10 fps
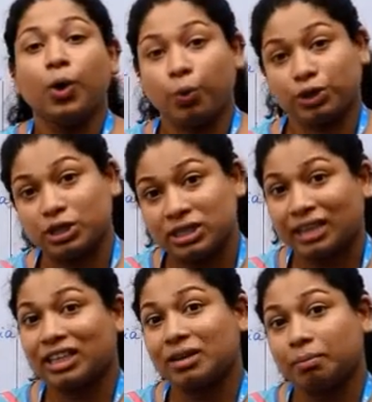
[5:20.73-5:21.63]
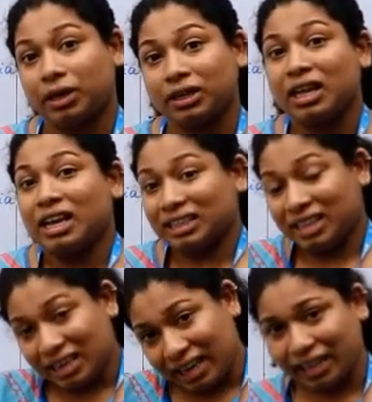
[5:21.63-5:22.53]
which is nothing but
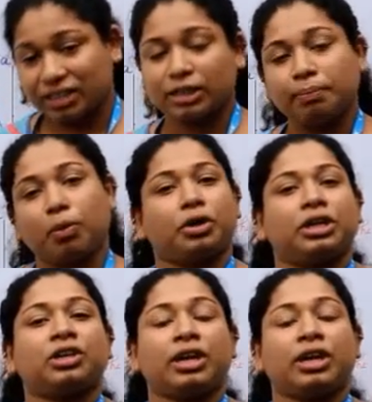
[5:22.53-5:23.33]
the next important